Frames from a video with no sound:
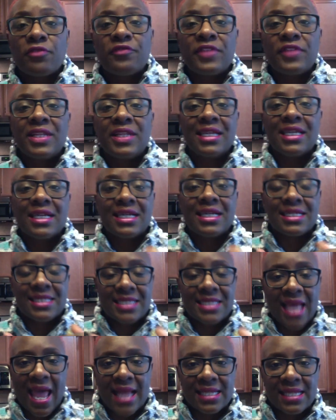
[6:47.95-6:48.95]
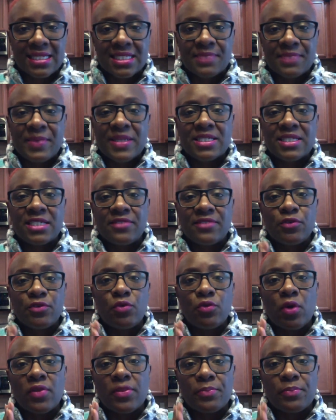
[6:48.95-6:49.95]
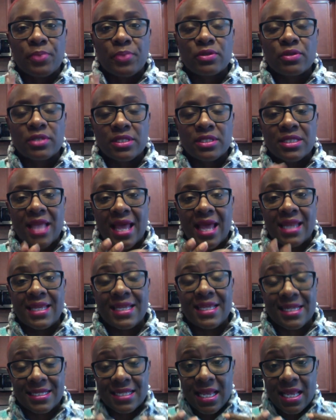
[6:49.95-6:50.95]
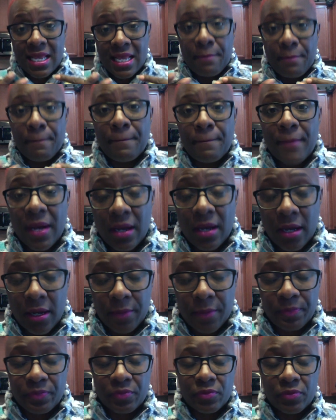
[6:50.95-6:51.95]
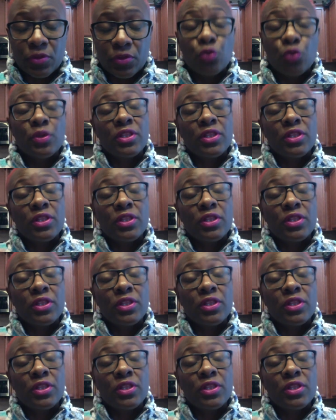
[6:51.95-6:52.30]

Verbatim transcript: feeling attacked, especially if you are the person that is um, doing the